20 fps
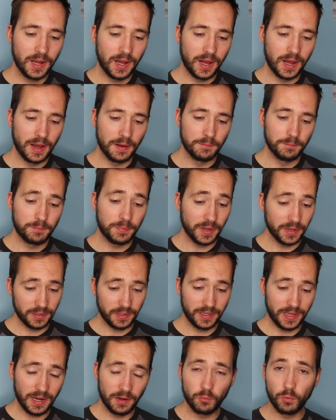
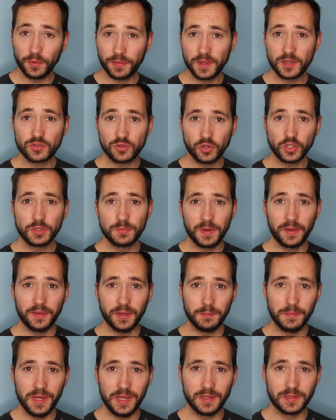But again, what this
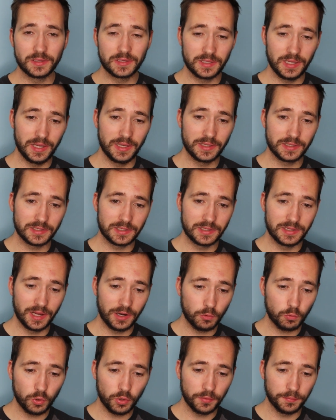ultimately means is
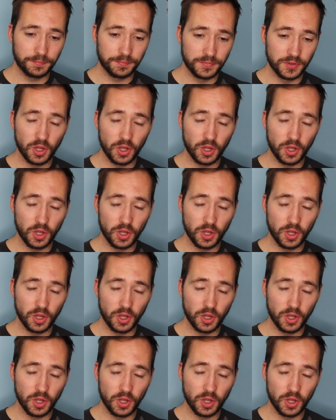there will